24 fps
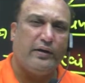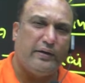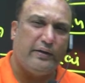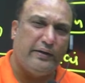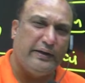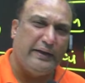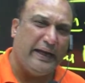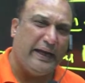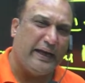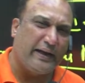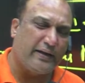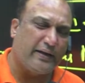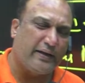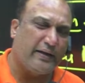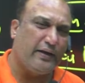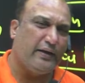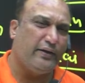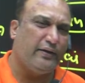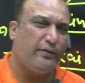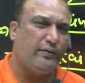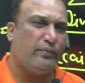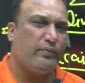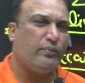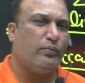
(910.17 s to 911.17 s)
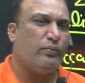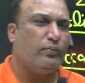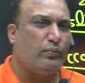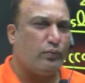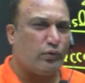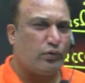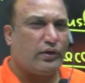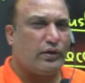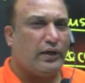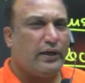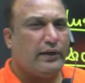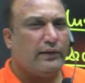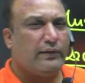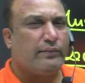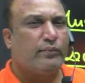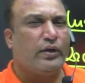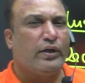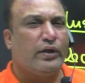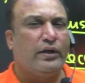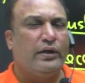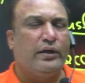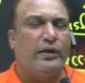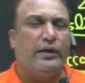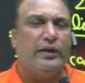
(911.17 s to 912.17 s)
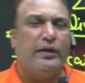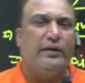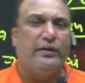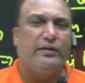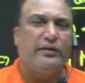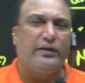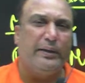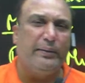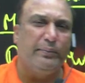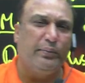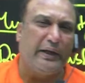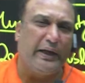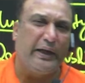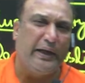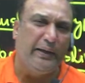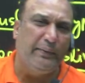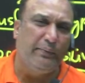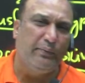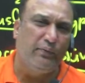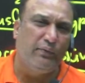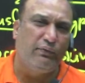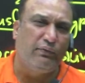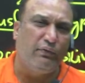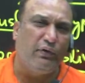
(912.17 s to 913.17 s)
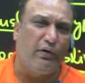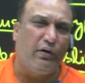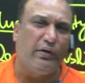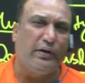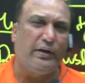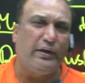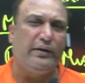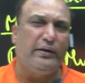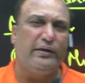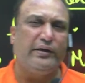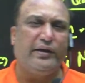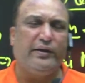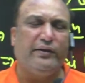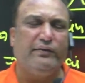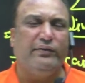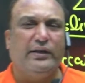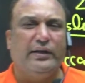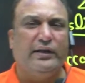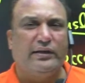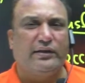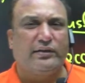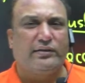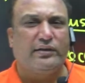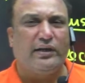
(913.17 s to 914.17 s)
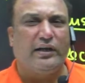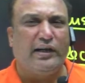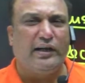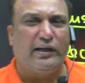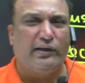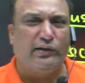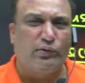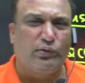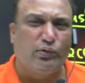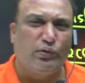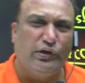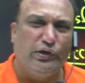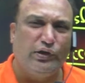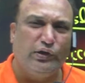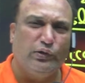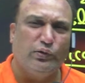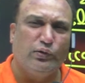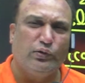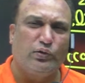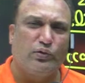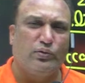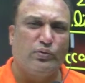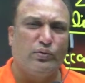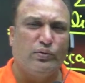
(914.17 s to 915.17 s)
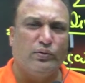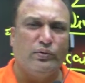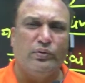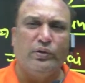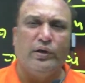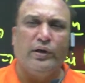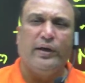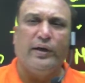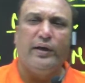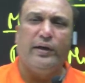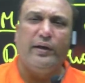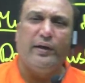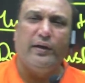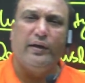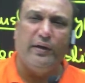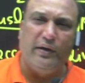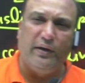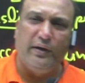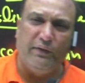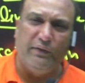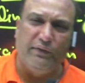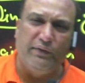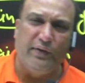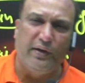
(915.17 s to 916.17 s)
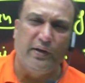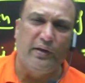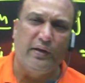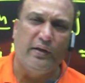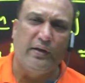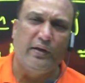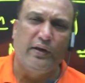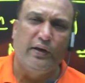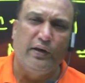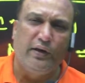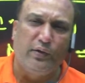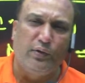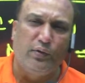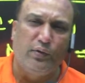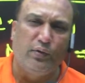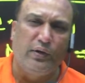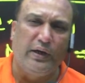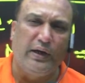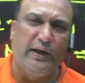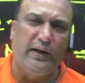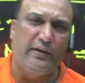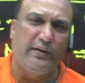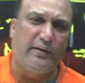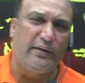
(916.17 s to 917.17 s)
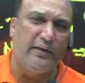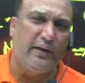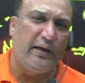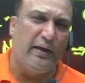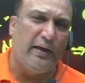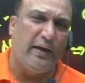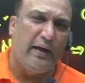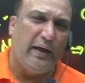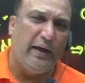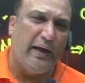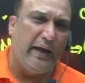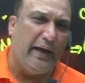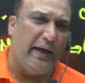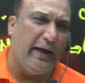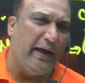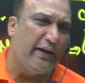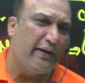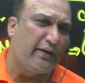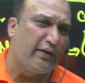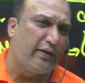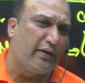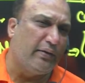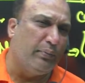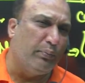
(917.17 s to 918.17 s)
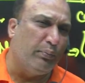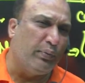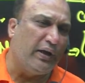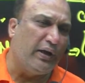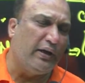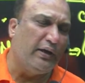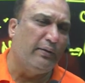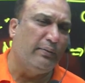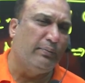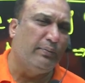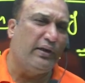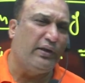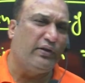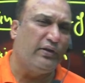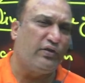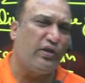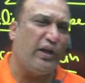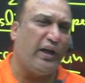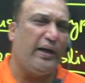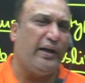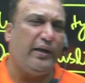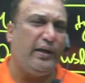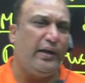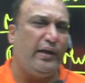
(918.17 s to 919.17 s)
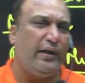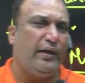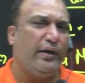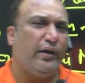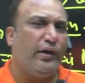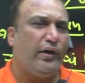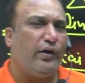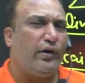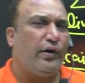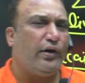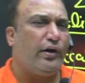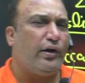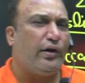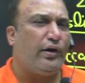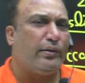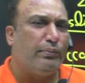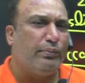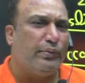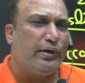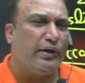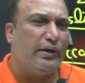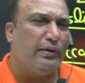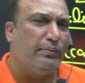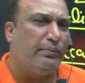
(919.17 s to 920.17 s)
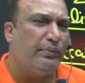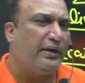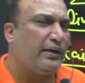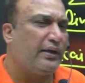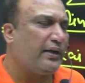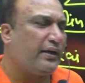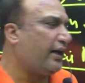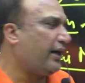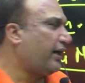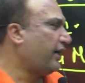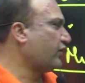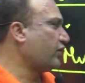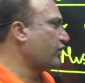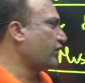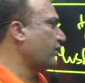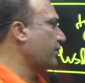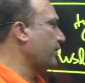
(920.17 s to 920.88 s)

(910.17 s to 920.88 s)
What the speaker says: Deccan muslin. Sometimes foreign travelers also used to refer to it as Malmal Shahi or Malmal Khas.